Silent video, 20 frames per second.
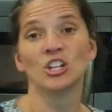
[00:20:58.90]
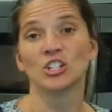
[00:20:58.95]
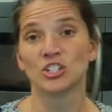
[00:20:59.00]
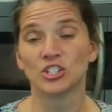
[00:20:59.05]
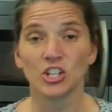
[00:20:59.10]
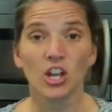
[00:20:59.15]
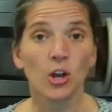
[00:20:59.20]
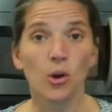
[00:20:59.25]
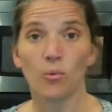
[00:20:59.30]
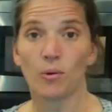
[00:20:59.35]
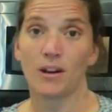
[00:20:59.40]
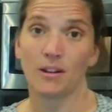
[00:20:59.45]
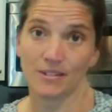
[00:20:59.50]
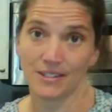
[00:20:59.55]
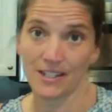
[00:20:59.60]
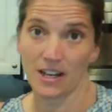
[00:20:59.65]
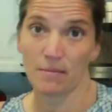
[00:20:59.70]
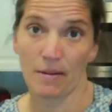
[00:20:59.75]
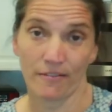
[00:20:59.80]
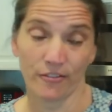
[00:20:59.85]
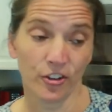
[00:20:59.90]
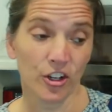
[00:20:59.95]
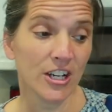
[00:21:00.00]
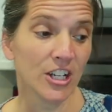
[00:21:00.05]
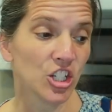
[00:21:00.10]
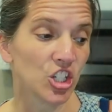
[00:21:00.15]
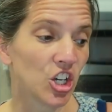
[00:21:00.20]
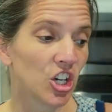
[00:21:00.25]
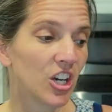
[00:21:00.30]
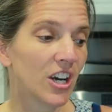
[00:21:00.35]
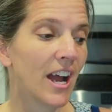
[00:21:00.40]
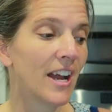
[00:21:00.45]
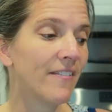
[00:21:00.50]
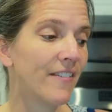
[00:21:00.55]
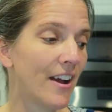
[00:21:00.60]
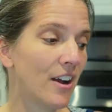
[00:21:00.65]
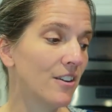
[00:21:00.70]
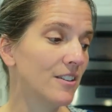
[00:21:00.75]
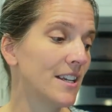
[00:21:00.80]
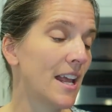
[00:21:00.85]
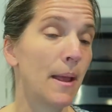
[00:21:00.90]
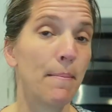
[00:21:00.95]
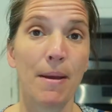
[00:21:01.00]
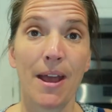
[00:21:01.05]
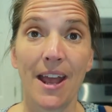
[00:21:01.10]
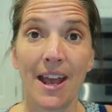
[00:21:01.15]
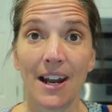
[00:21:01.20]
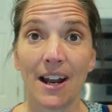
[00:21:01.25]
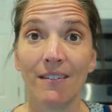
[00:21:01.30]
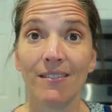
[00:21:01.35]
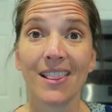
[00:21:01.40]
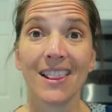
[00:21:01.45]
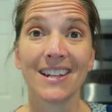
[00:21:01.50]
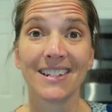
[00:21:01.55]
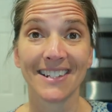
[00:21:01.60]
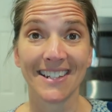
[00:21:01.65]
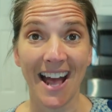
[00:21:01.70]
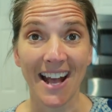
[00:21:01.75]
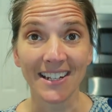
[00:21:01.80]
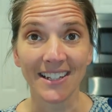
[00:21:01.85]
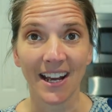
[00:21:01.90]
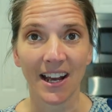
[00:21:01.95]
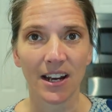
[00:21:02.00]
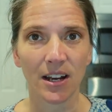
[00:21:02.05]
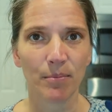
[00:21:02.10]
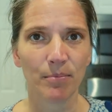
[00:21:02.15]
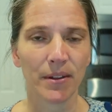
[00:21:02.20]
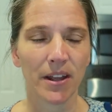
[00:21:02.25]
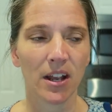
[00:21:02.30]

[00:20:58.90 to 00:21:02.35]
So when I was down in my freezer, I found a pan of lasagna and I'm